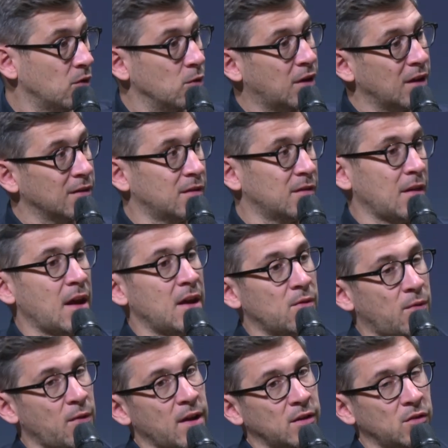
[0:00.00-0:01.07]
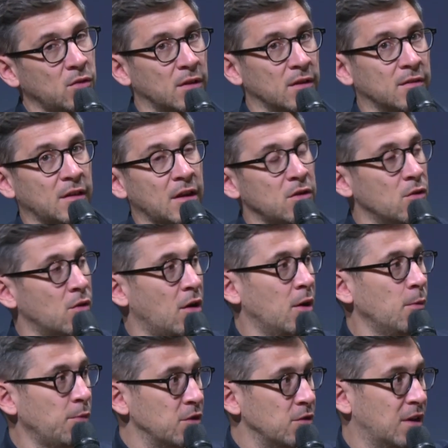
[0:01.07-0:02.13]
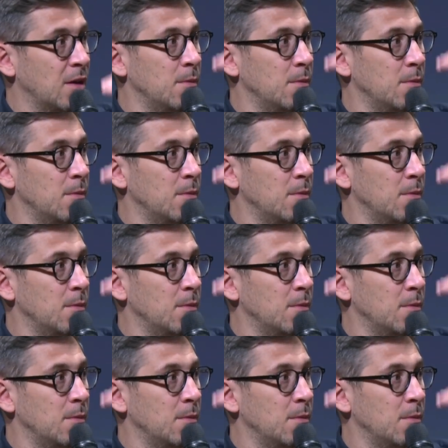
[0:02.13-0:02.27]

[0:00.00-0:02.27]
So you can stay in France, you can stay in Europe, and you